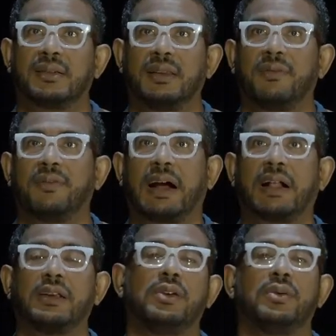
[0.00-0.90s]
the
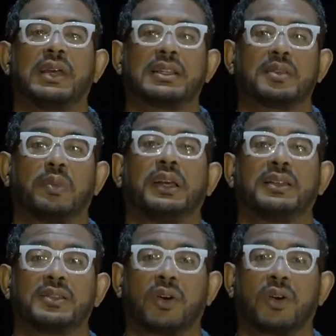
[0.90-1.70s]
value that's placed